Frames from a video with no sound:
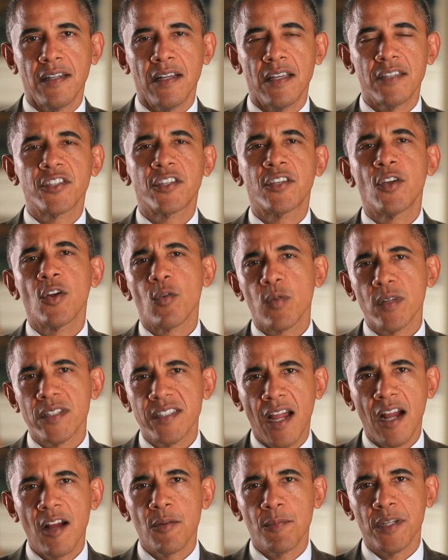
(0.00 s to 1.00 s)
a secure
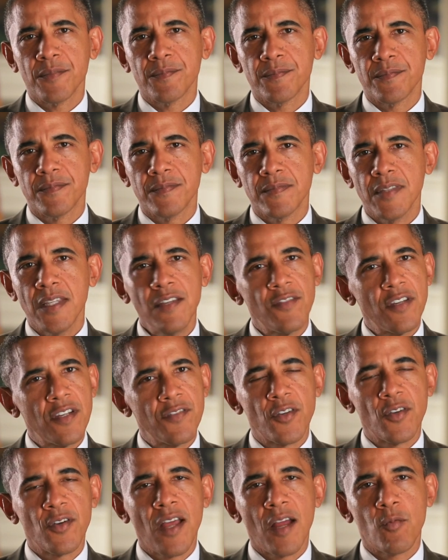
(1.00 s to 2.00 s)
retirement, even
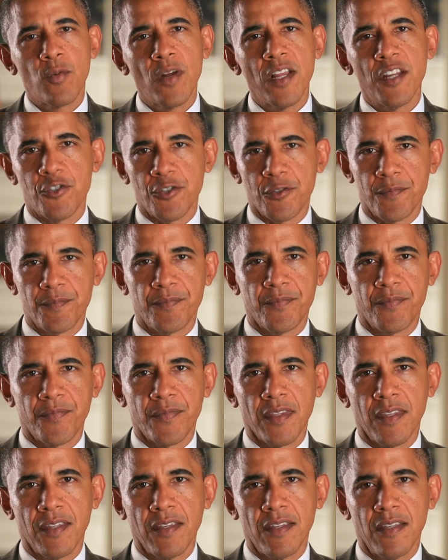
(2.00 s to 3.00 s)
if you're not rich,
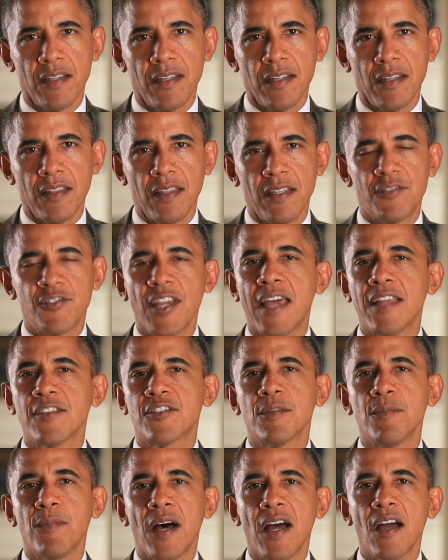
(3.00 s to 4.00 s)
the
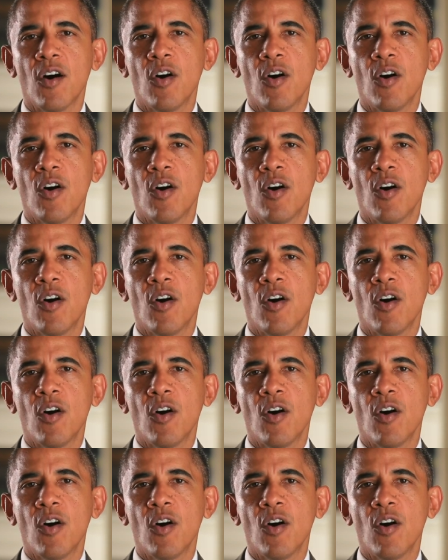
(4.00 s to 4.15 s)
chance to buy a